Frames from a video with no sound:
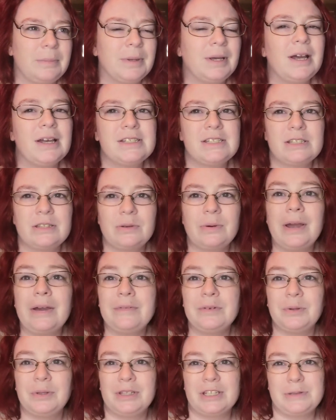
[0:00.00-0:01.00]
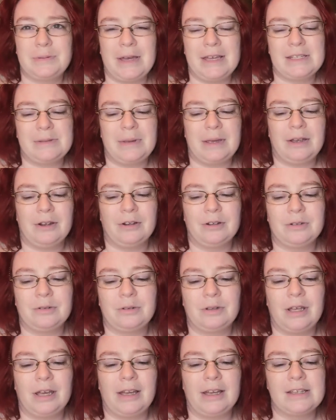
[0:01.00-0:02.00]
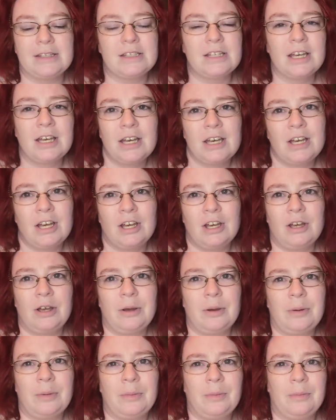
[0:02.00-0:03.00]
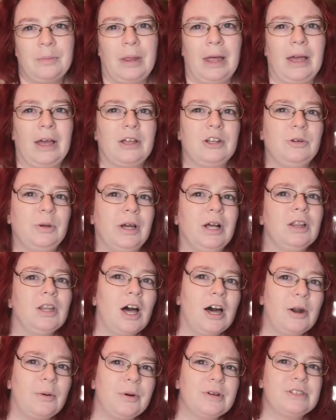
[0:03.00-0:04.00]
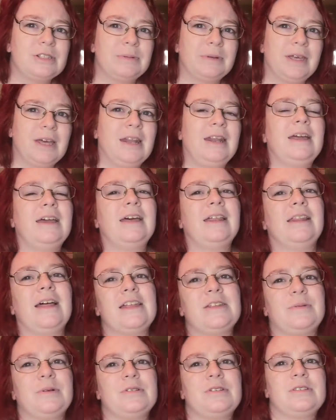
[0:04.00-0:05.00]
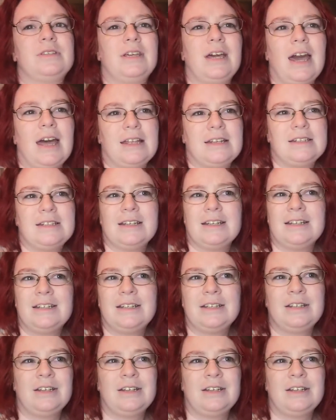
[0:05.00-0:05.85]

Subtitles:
because the way I'm doing this pacemaker thing is like doing a lot of words at the beginning and less words at the end.